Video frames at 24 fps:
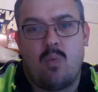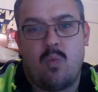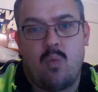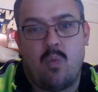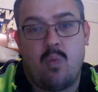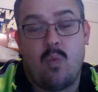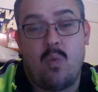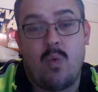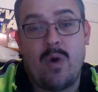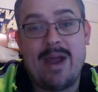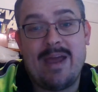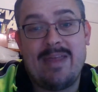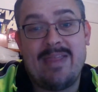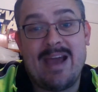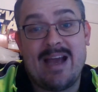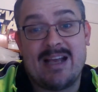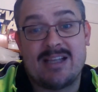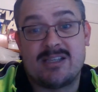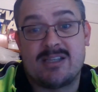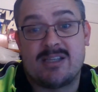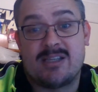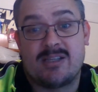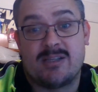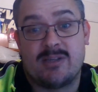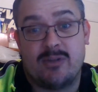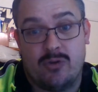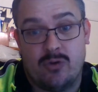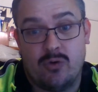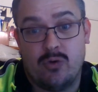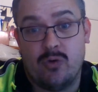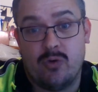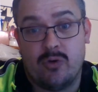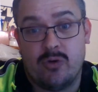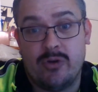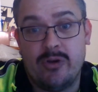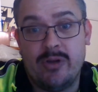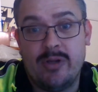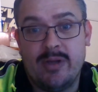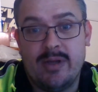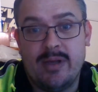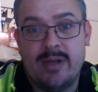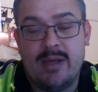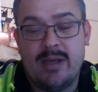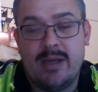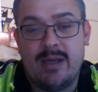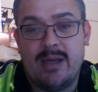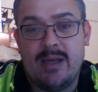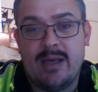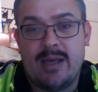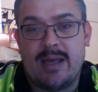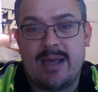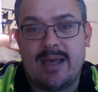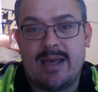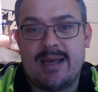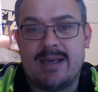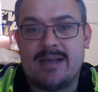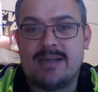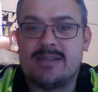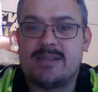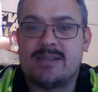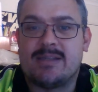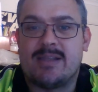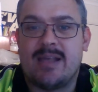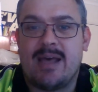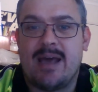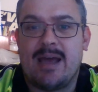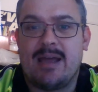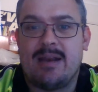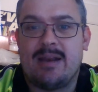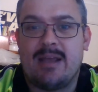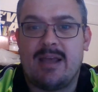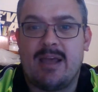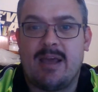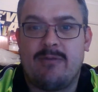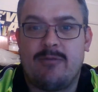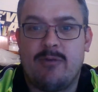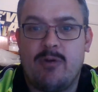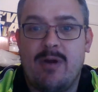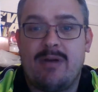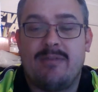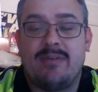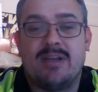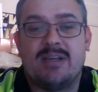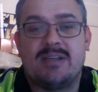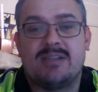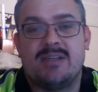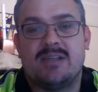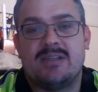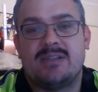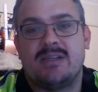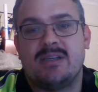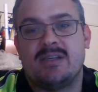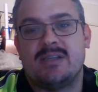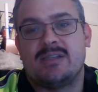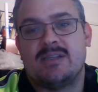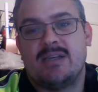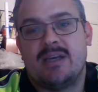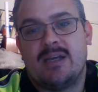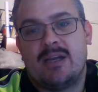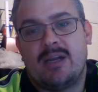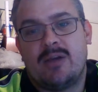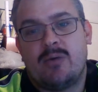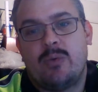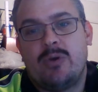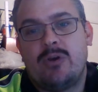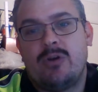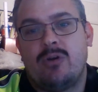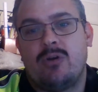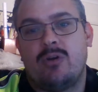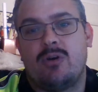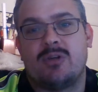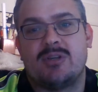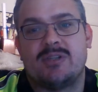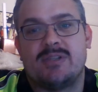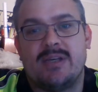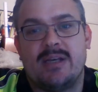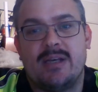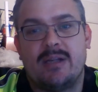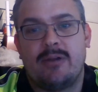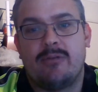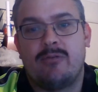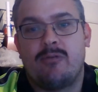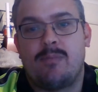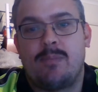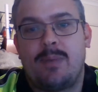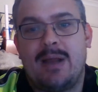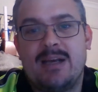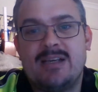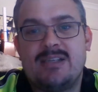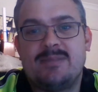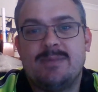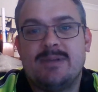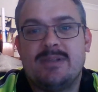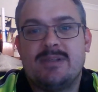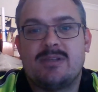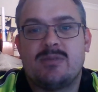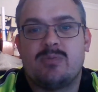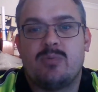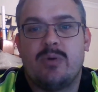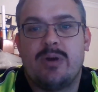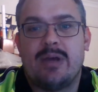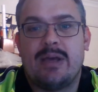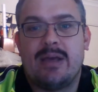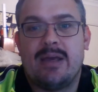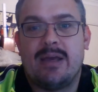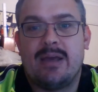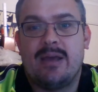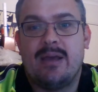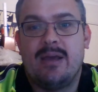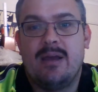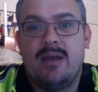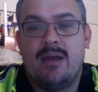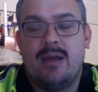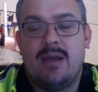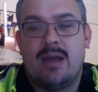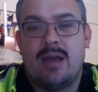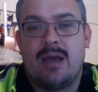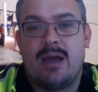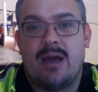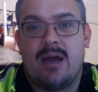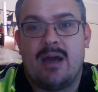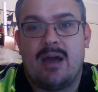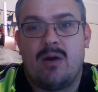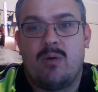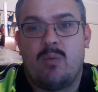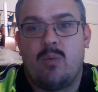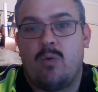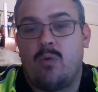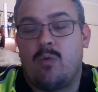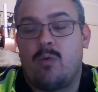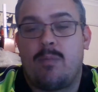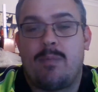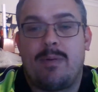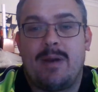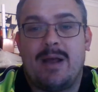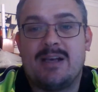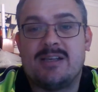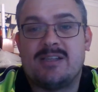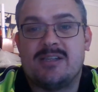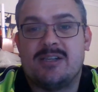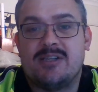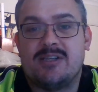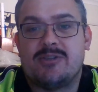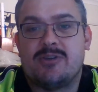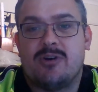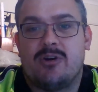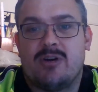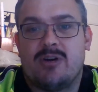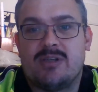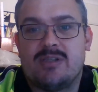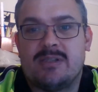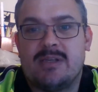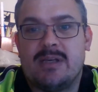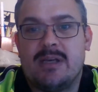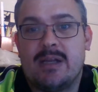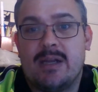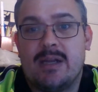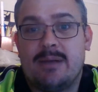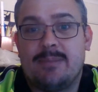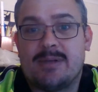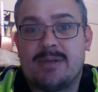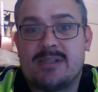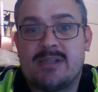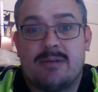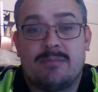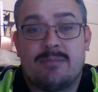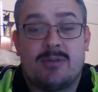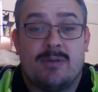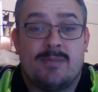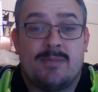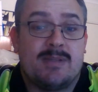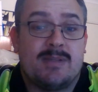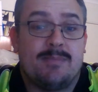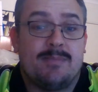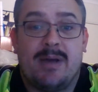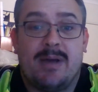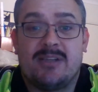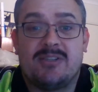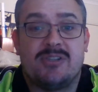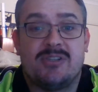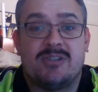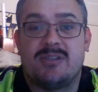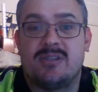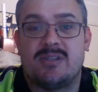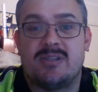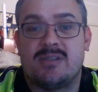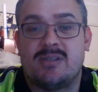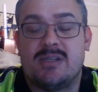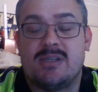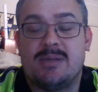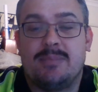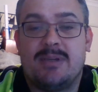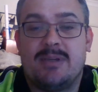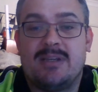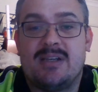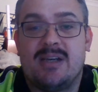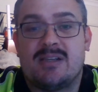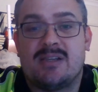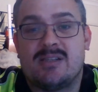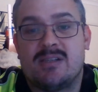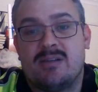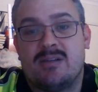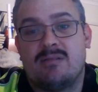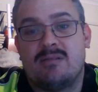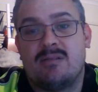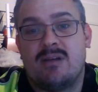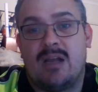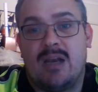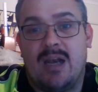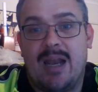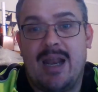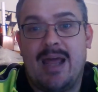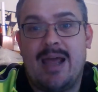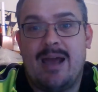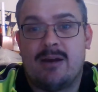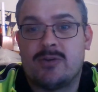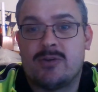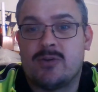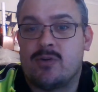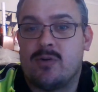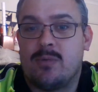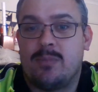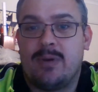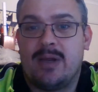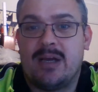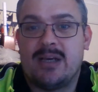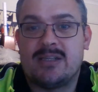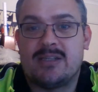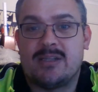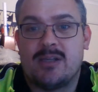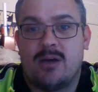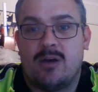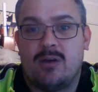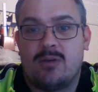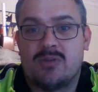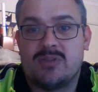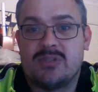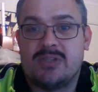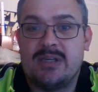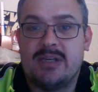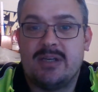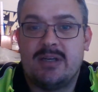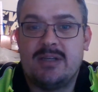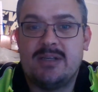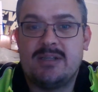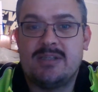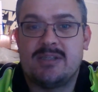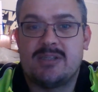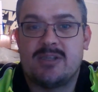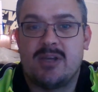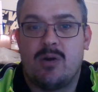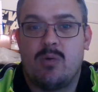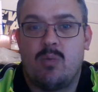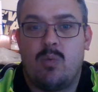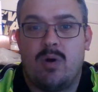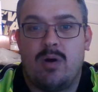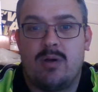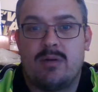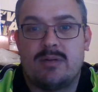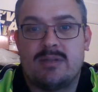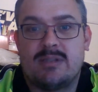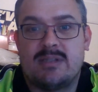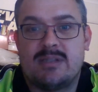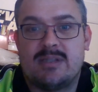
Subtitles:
where that's good is that if you have an existing ceiling, we do a lot of ceiling replacements where we'll replace an entire ceiling, but sometimes the budget just simply doesn't allow to replace the whole ceiling. So what